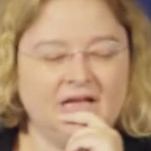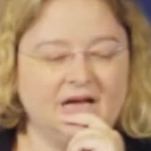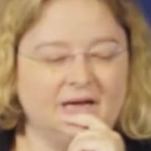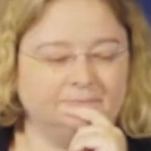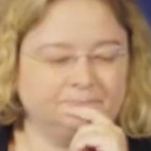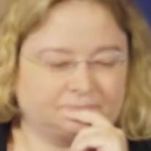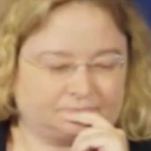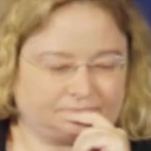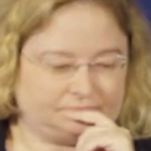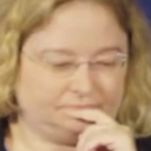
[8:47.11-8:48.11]

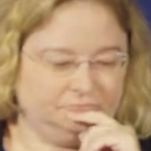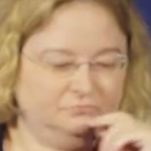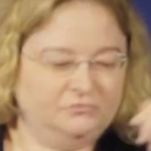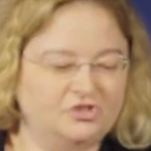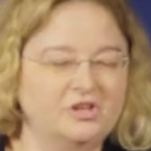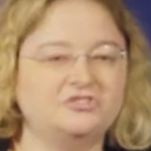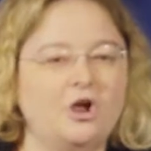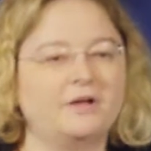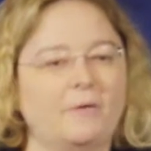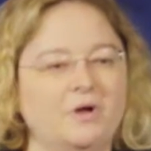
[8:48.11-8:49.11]
So let's
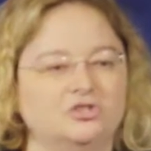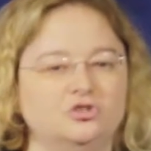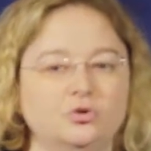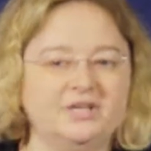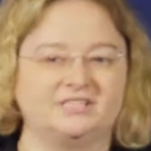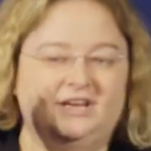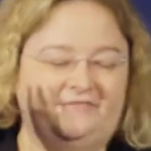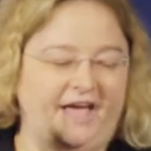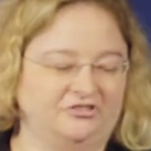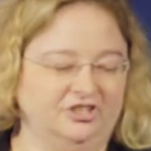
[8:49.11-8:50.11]
talk about what doing
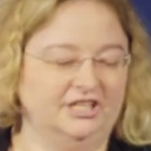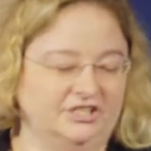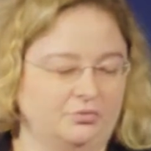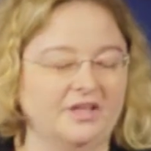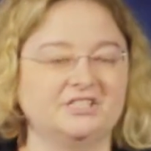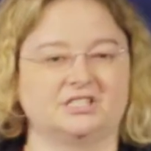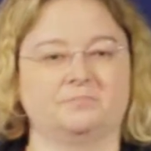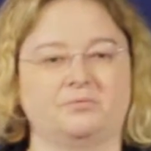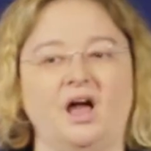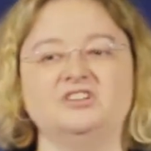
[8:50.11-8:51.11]
stuff actually is. Well, it's
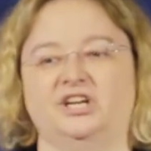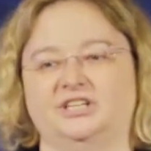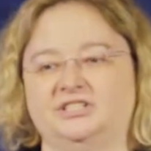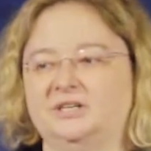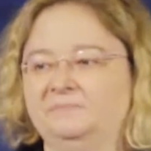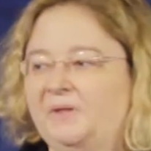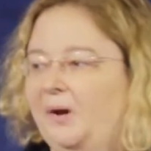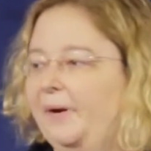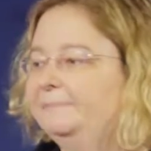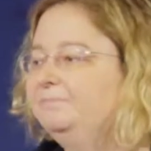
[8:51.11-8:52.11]
the projects,
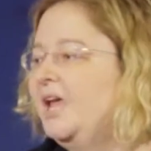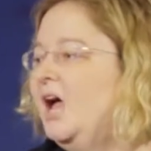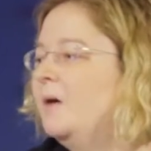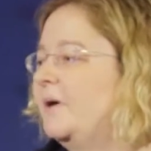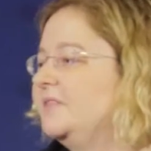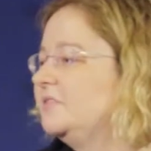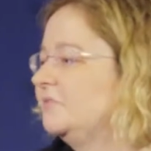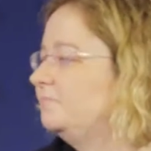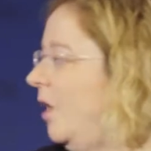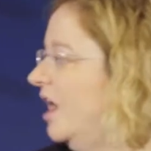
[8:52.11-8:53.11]
all right? But
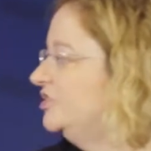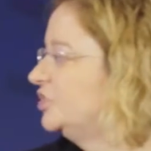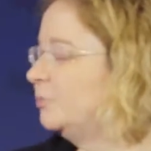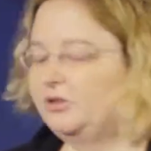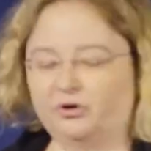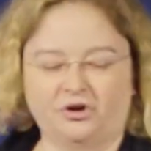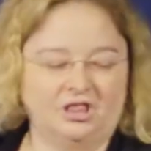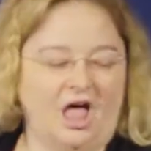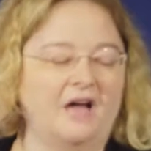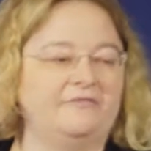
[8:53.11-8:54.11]
the projects we learn
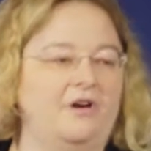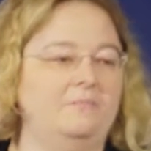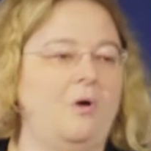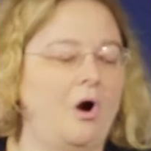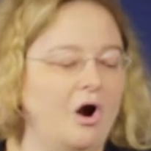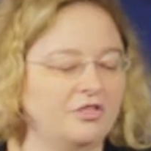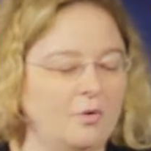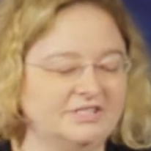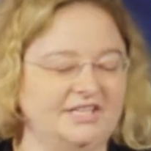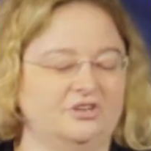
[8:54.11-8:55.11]
a lot from are the
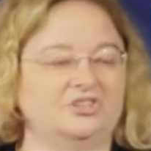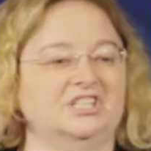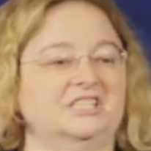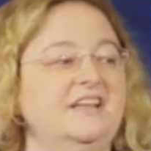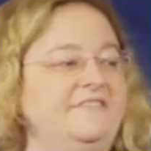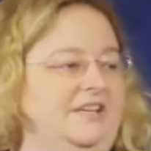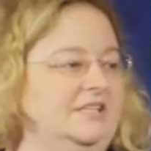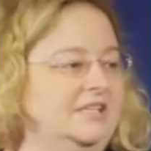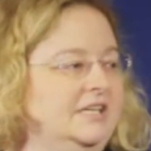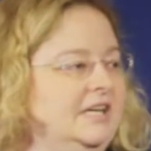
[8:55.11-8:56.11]
ones that are
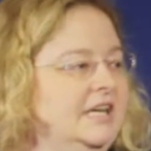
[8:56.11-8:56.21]
significant.